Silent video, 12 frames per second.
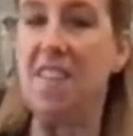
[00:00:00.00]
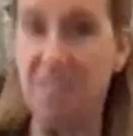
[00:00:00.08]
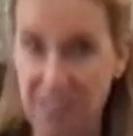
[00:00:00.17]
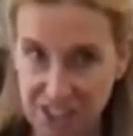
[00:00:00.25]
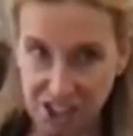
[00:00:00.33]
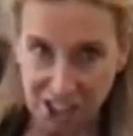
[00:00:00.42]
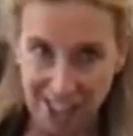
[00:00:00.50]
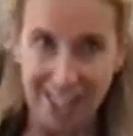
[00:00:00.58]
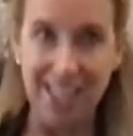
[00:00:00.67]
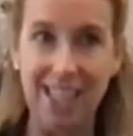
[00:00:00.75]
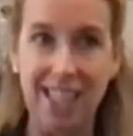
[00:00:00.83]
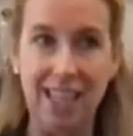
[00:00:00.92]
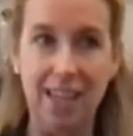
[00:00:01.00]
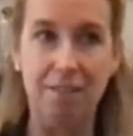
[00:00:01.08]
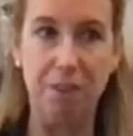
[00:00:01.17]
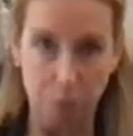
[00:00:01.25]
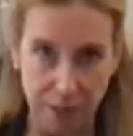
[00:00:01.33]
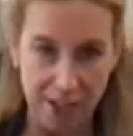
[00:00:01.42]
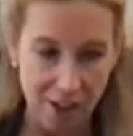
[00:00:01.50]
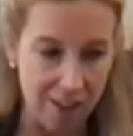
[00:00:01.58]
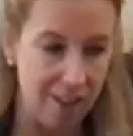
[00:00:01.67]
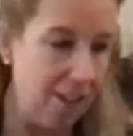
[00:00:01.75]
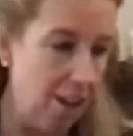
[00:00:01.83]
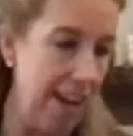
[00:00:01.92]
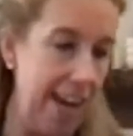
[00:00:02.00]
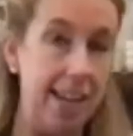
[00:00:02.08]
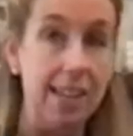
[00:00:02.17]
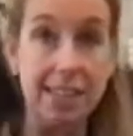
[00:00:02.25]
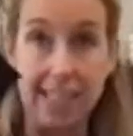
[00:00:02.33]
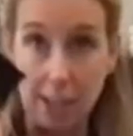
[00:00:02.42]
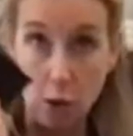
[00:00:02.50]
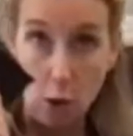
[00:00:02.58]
fishy. For real. Okay, take a